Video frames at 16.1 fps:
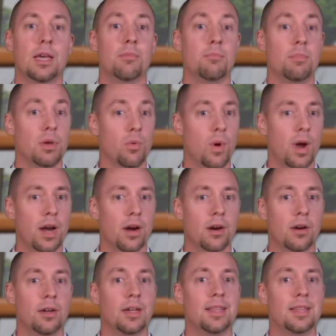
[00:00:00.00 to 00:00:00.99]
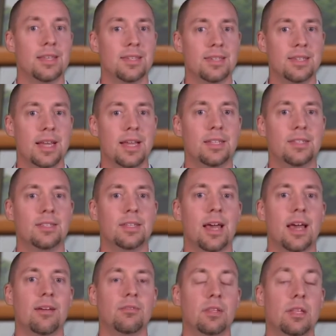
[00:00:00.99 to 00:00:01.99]
Beware, this tends to
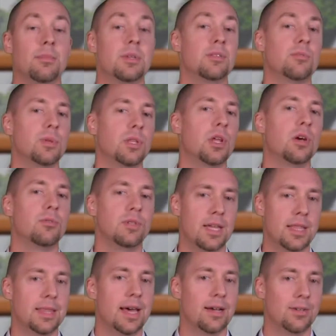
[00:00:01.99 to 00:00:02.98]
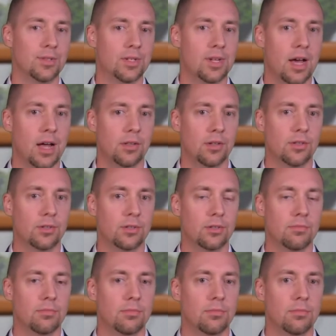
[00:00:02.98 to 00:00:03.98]
have limits below
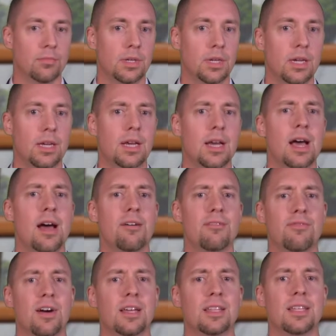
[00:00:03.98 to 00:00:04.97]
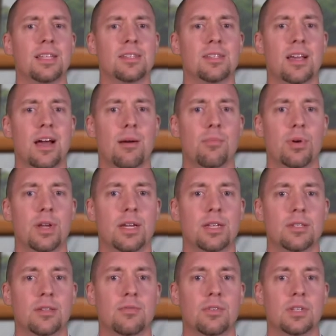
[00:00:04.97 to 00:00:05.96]
$10,000. Finally is
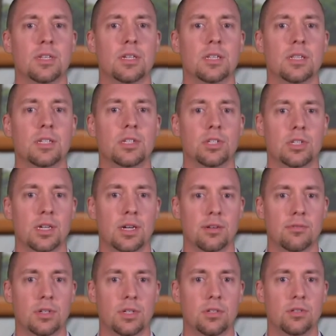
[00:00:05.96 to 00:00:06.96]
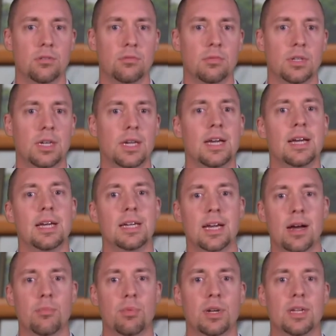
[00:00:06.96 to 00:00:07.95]
comprehensive and collision coverage.
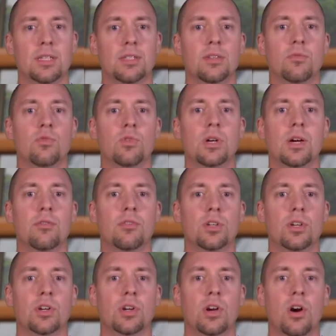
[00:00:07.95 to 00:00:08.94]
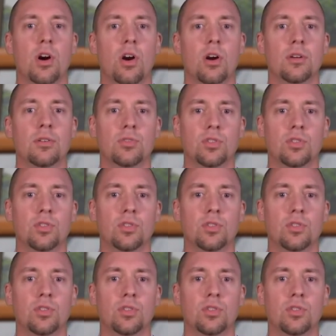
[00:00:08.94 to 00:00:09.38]
Comprehensive will cover your car if